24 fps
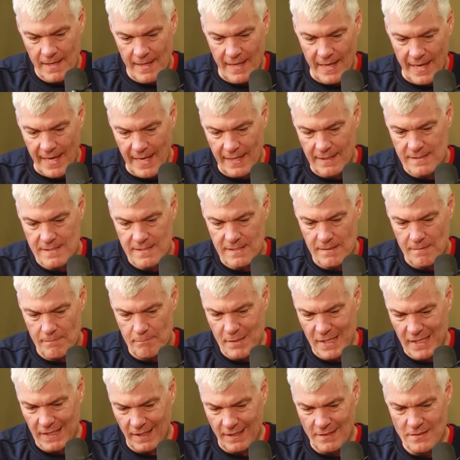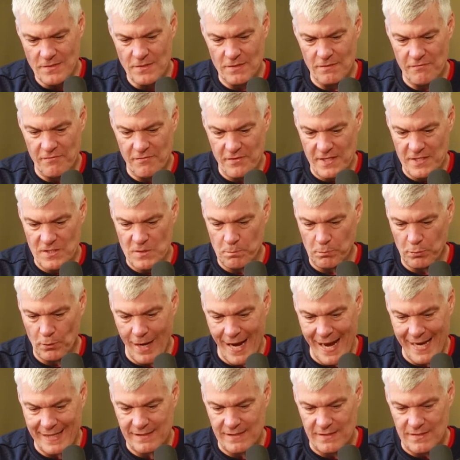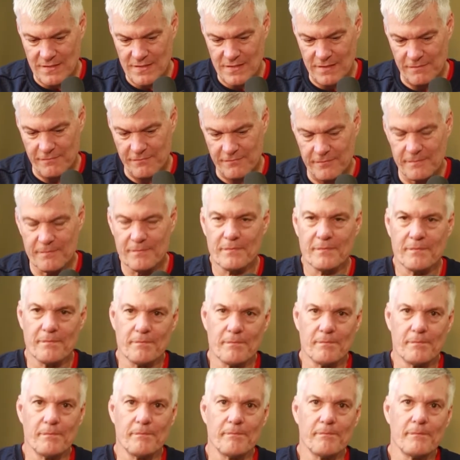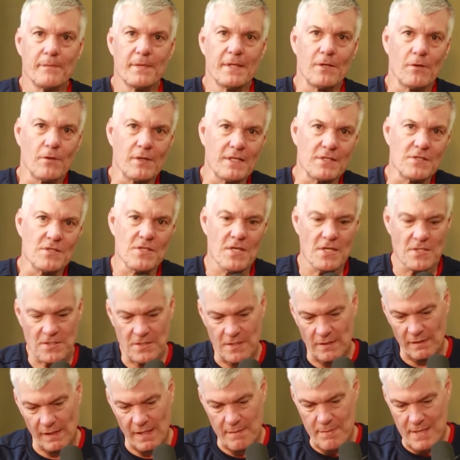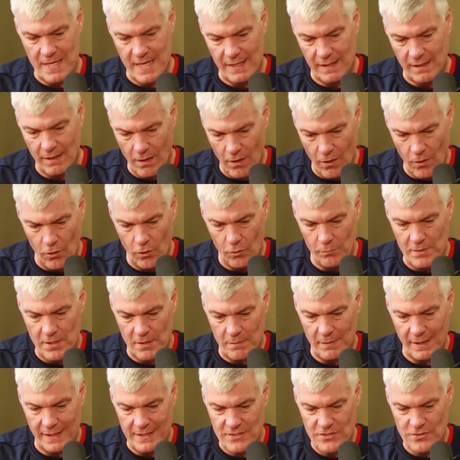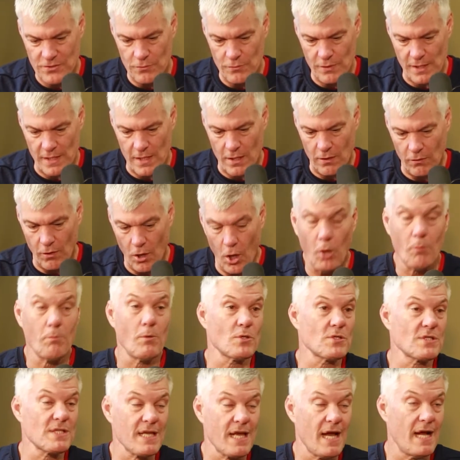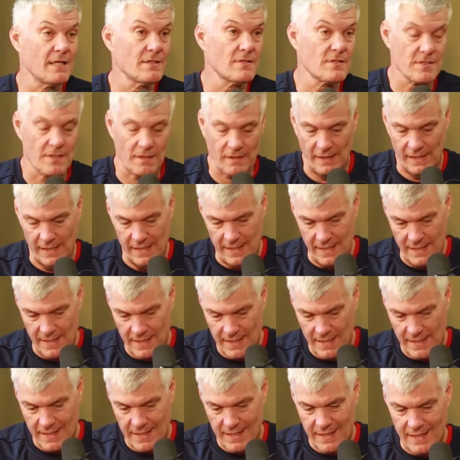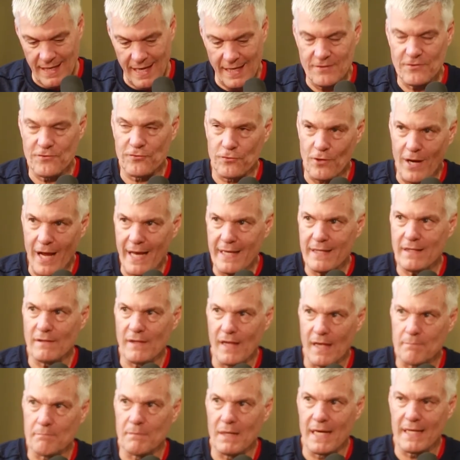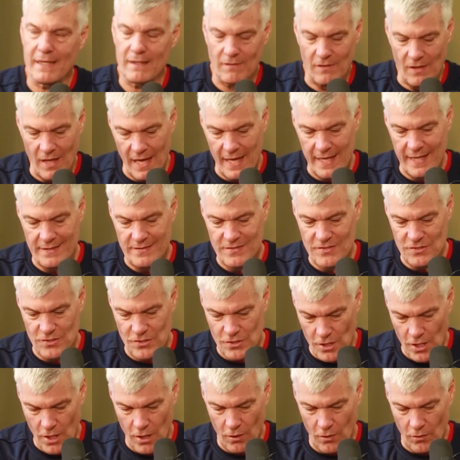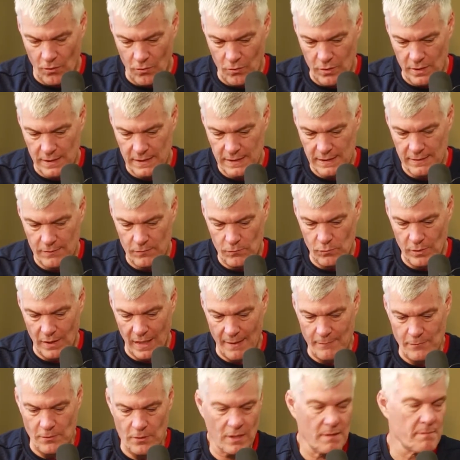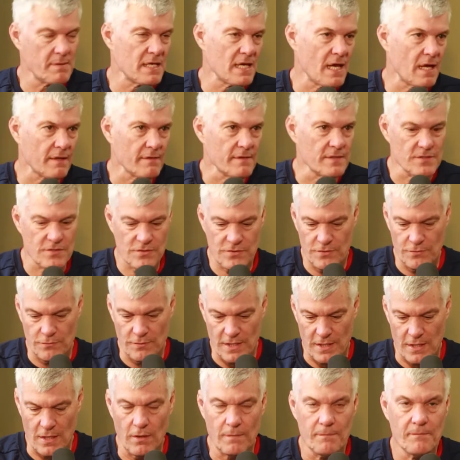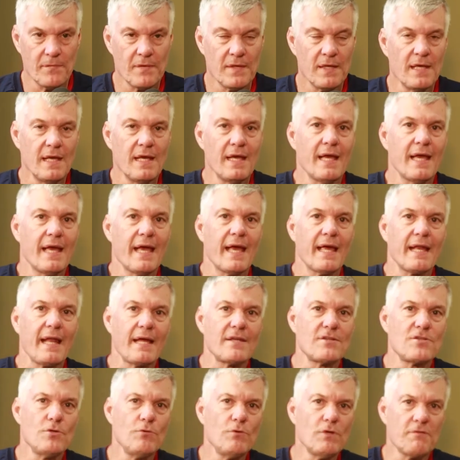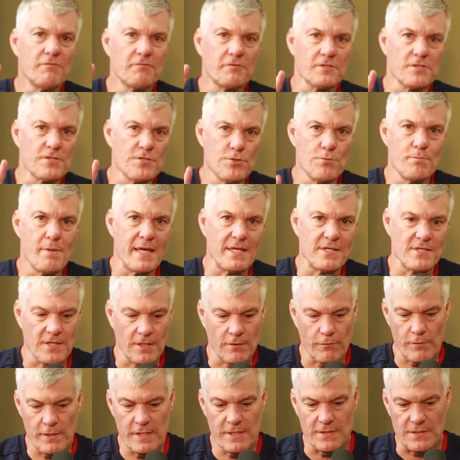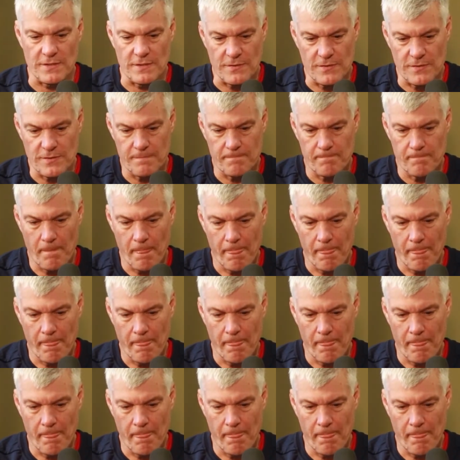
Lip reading: And because of this practice of, consistently being home near my studio almost constantly, I try to let my clients know when I'm going to be out of the studio. And I do it for 2 basic reasons.